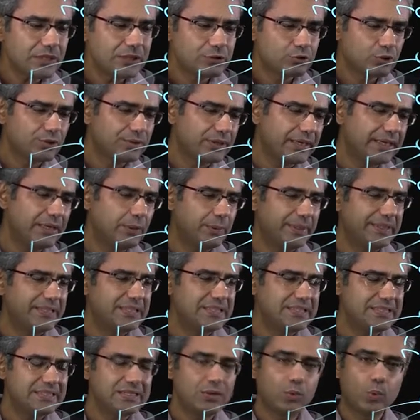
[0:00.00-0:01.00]
So anyway,
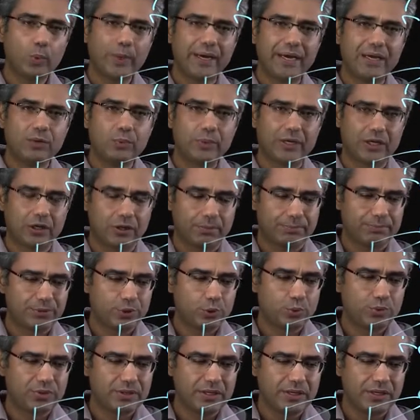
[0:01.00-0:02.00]
this is the way we
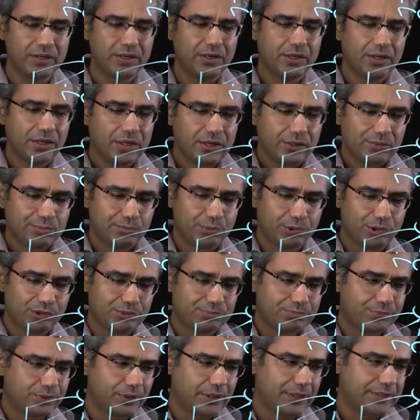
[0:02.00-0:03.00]
compute the
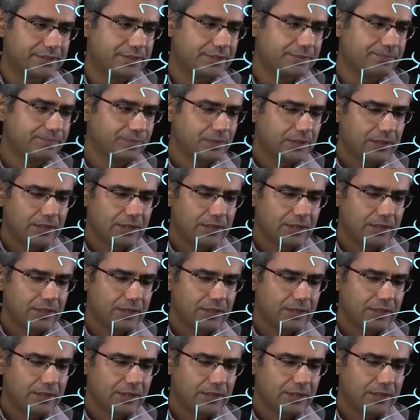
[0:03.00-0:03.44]
bond price.